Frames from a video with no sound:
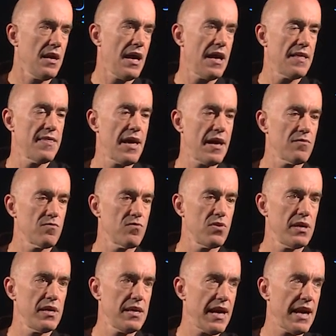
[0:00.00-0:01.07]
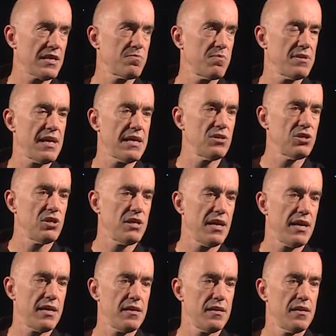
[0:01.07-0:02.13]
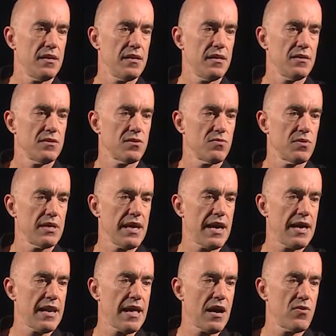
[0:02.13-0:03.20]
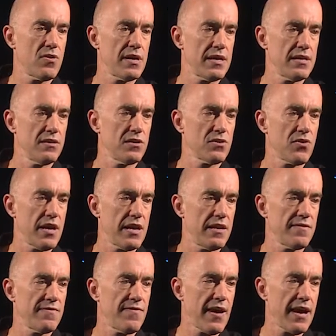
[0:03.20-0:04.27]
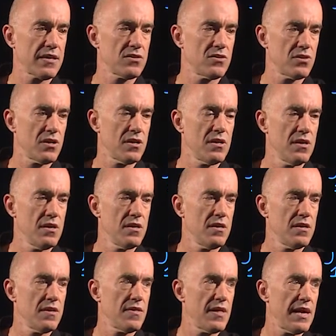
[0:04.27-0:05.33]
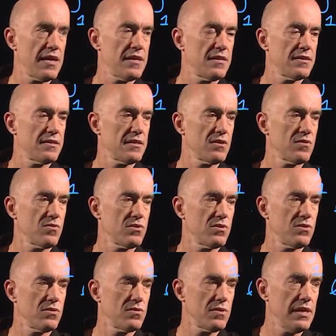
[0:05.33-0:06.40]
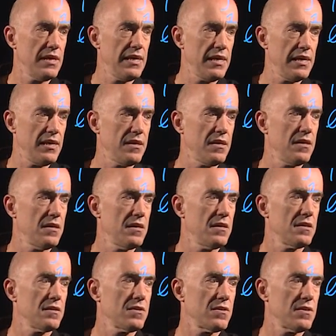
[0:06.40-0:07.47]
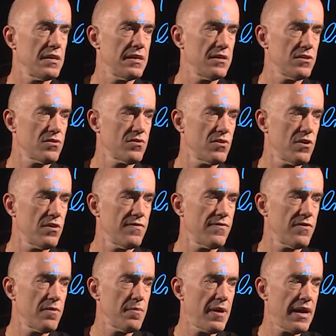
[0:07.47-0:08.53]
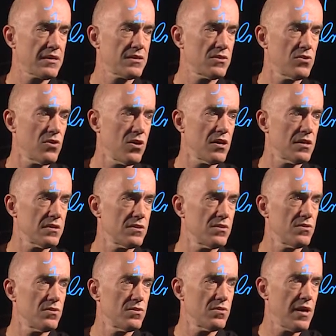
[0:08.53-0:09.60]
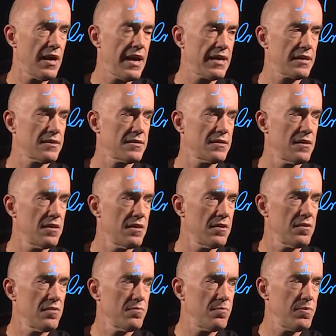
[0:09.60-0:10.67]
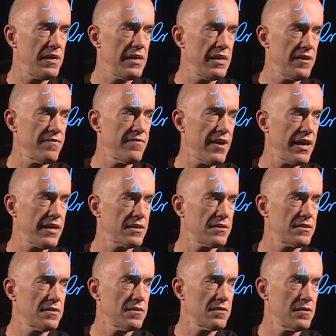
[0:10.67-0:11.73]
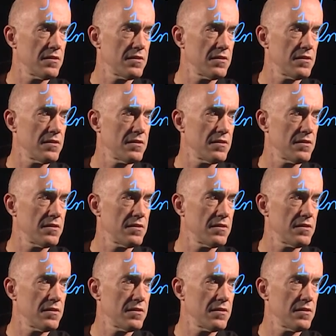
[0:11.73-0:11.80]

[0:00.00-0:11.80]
And then we exponentiate, so we get our integrating factor then is equal to e to the integral from x naught to x p of x